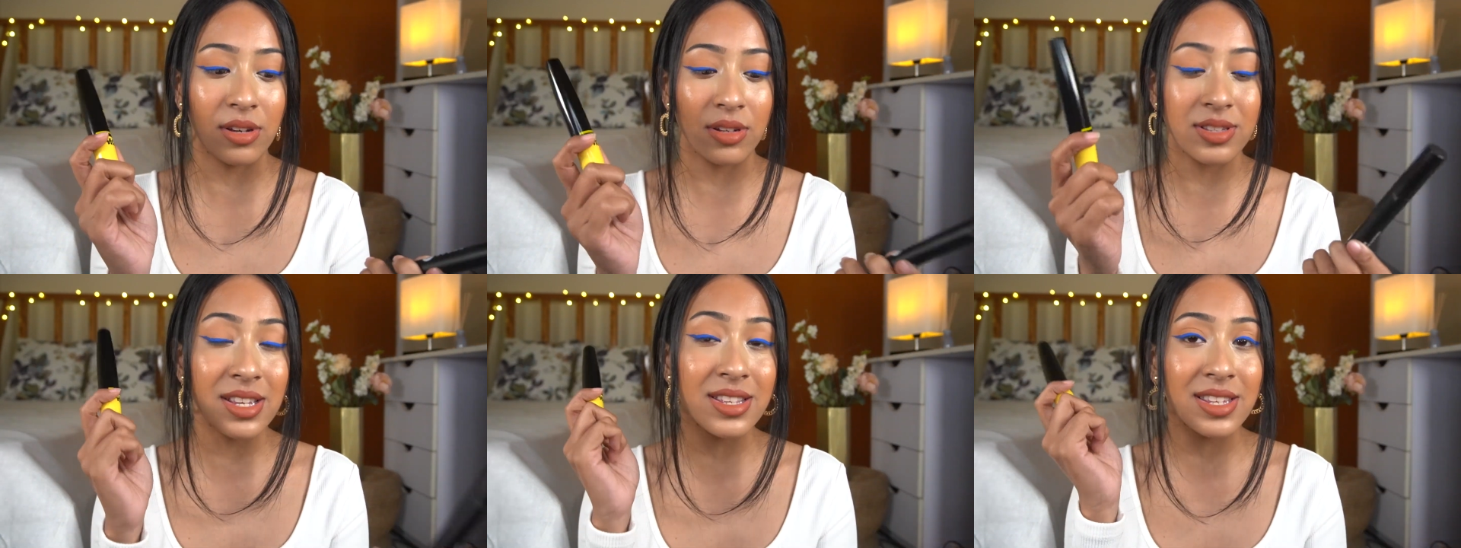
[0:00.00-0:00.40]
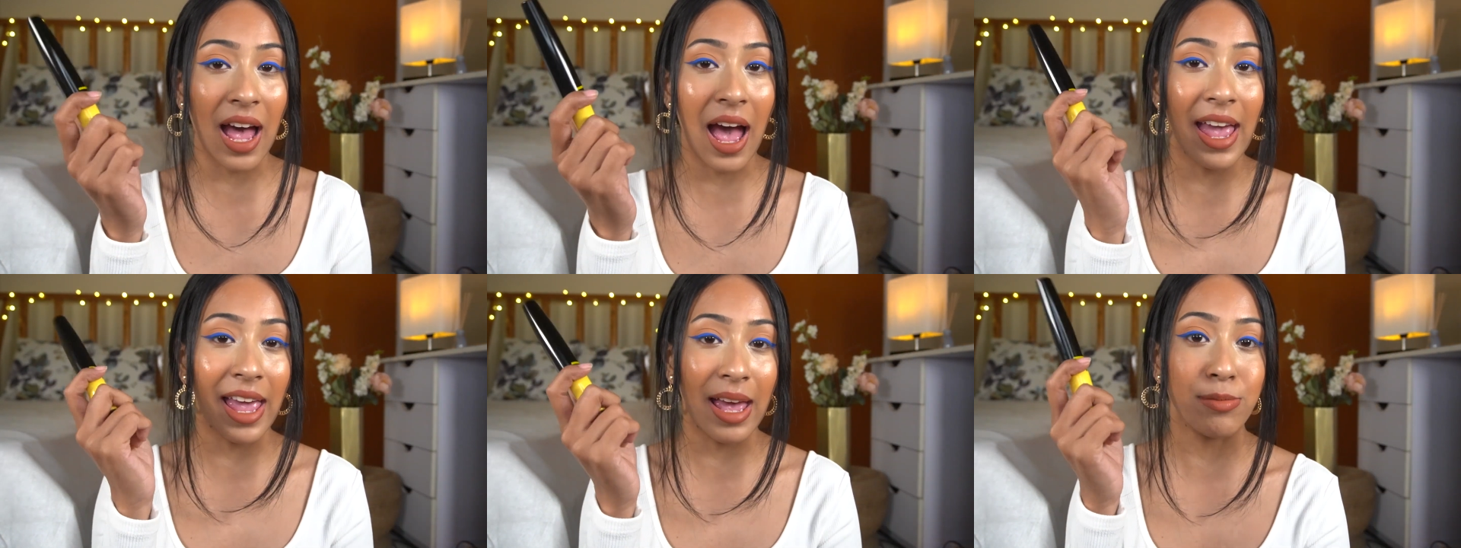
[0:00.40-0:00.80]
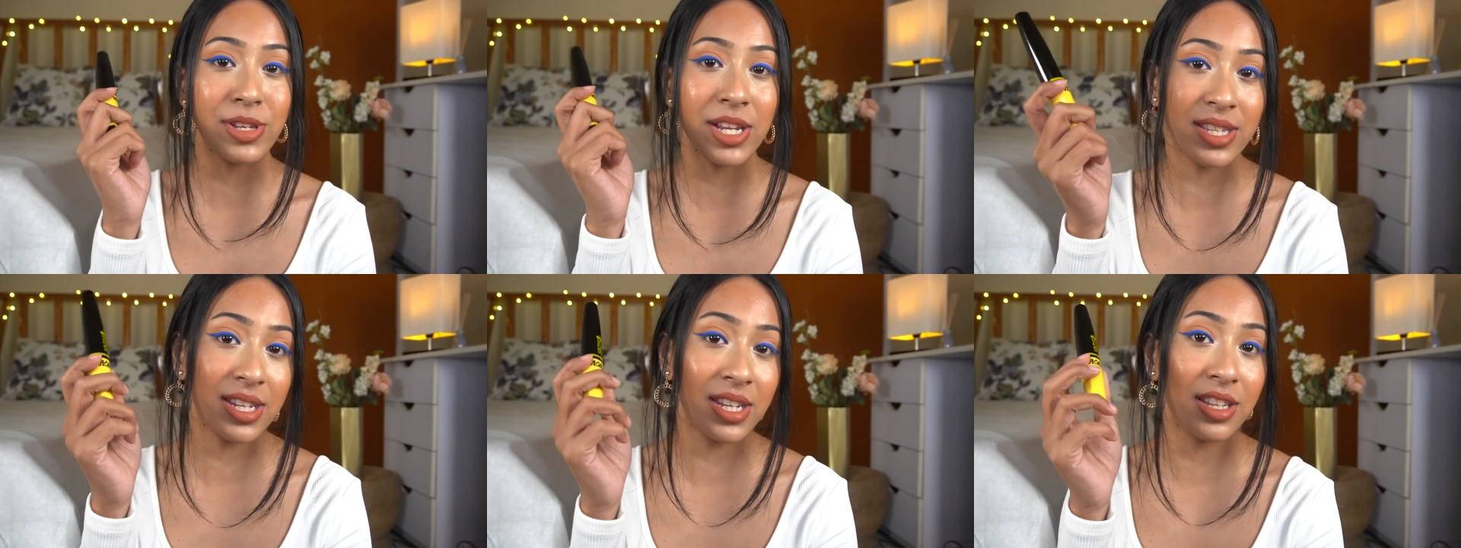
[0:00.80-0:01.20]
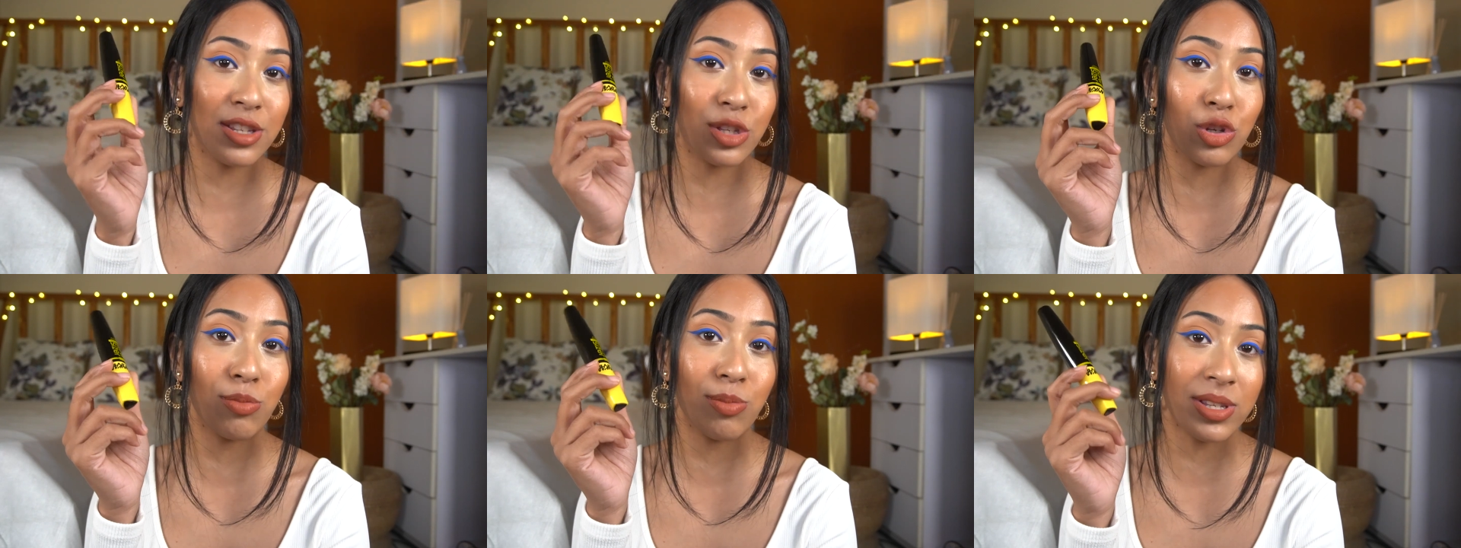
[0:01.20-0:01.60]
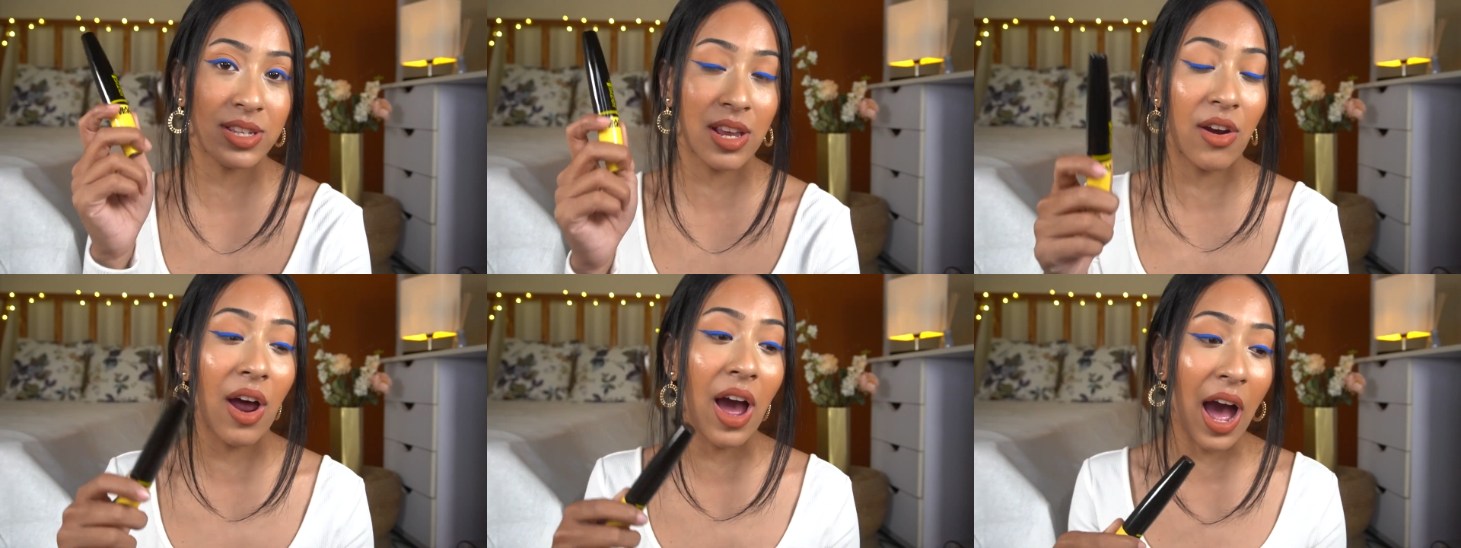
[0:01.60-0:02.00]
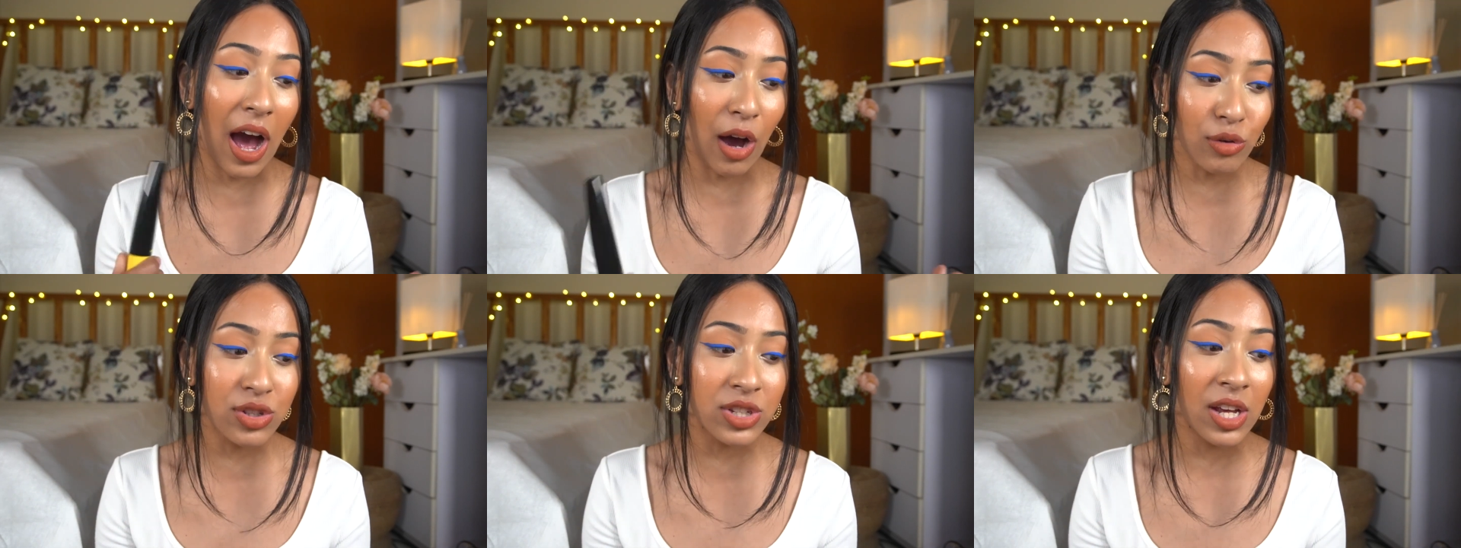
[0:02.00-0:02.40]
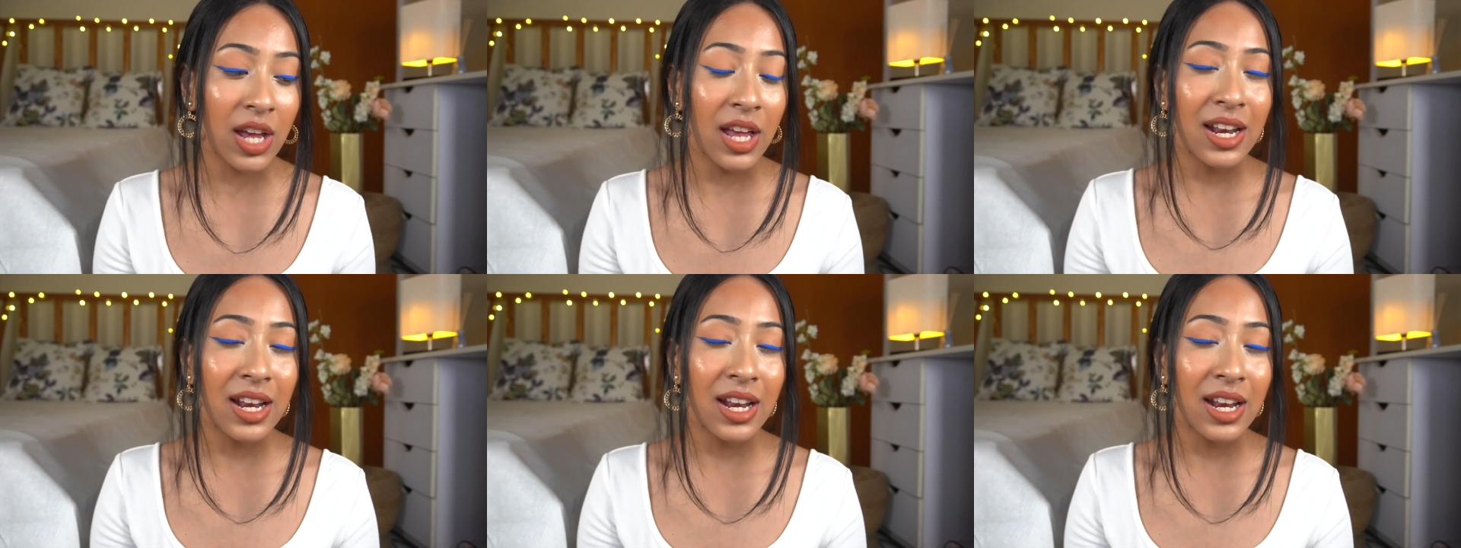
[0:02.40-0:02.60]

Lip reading: since I am testing this new mascara out,